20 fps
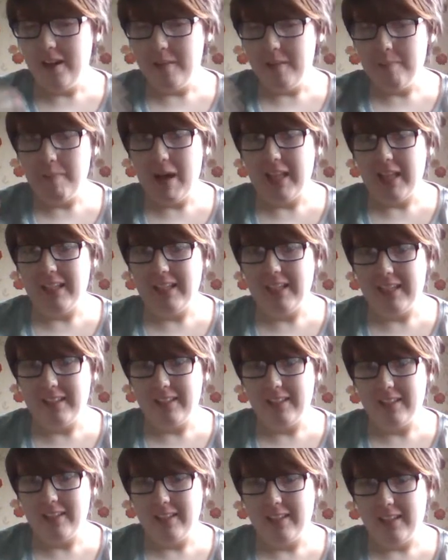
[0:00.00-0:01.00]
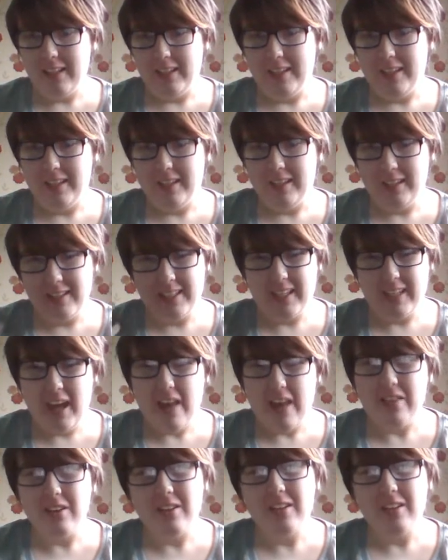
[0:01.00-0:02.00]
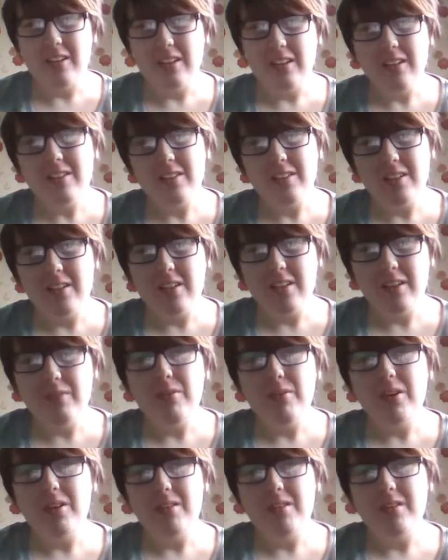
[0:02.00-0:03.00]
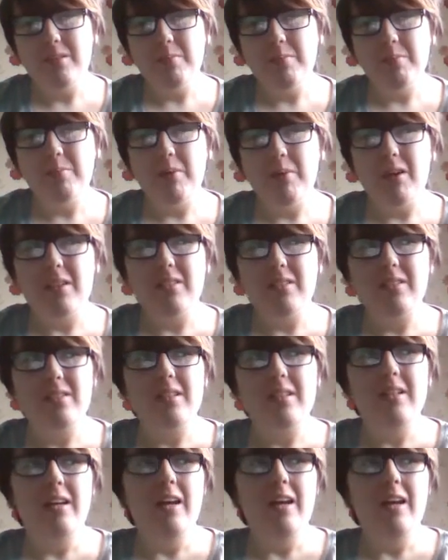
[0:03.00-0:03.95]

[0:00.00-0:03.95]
Malik, like, together in the alternate universe, but